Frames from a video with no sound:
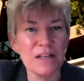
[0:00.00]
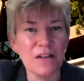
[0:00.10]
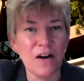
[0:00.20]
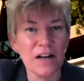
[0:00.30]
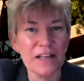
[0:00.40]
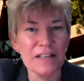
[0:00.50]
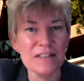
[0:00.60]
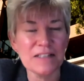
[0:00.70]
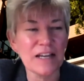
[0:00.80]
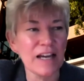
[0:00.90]
in the
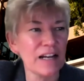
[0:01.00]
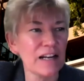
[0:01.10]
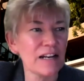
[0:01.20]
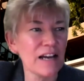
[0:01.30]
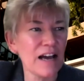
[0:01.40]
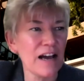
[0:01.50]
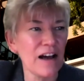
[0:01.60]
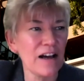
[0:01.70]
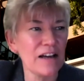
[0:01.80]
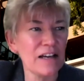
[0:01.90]
audience and uh,